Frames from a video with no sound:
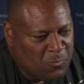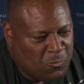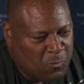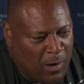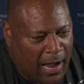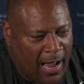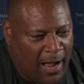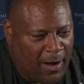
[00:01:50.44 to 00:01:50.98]

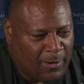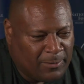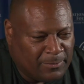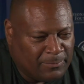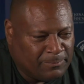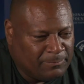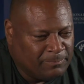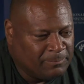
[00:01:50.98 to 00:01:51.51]
Wow.
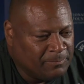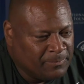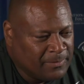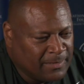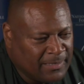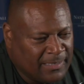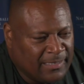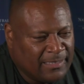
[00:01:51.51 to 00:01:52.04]

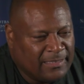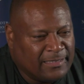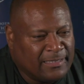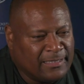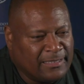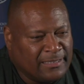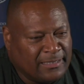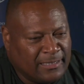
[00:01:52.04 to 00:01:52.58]

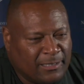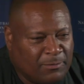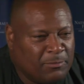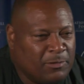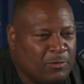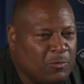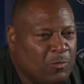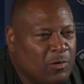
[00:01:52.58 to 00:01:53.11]
The
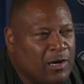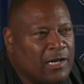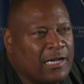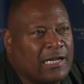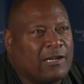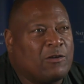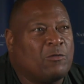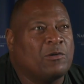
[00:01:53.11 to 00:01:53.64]
number
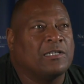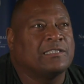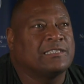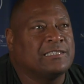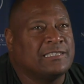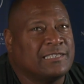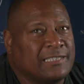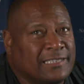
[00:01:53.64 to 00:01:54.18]
one
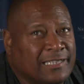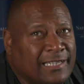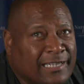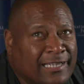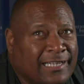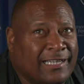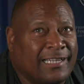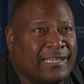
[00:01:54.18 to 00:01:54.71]
question
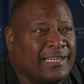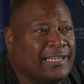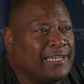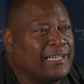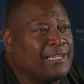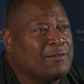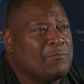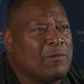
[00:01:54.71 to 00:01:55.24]

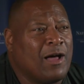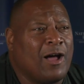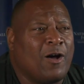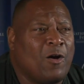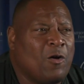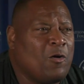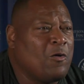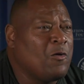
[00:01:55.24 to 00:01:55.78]
in my
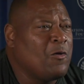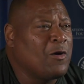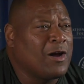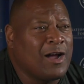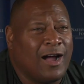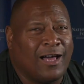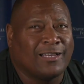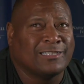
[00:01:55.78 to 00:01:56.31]
whole
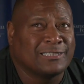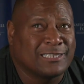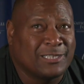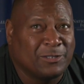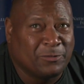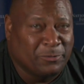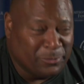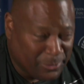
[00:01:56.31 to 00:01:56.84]
college
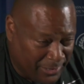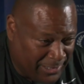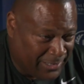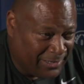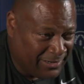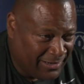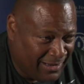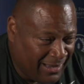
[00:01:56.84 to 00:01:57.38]
career.
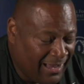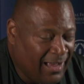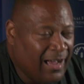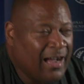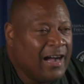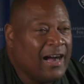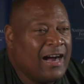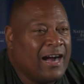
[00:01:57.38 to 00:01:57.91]

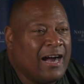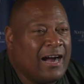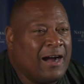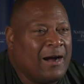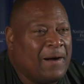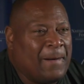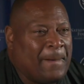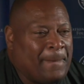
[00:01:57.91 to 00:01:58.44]

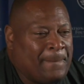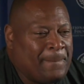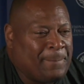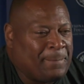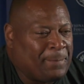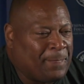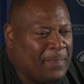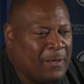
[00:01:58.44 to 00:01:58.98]

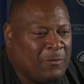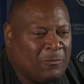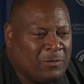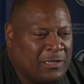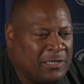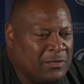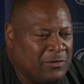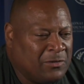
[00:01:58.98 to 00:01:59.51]

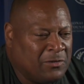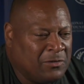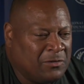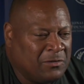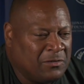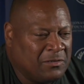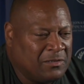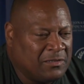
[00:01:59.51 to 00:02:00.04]
When
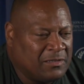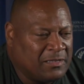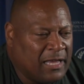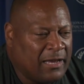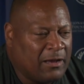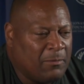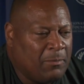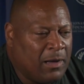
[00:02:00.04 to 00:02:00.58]
you
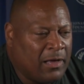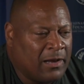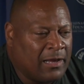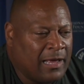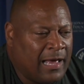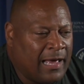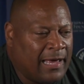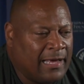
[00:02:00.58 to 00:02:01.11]
think about
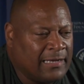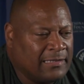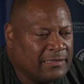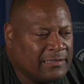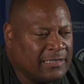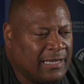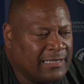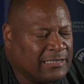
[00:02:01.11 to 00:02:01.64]
it, I had
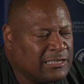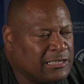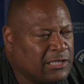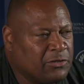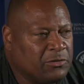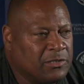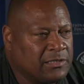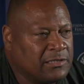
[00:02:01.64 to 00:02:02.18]
like
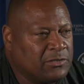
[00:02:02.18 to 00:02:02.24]
serious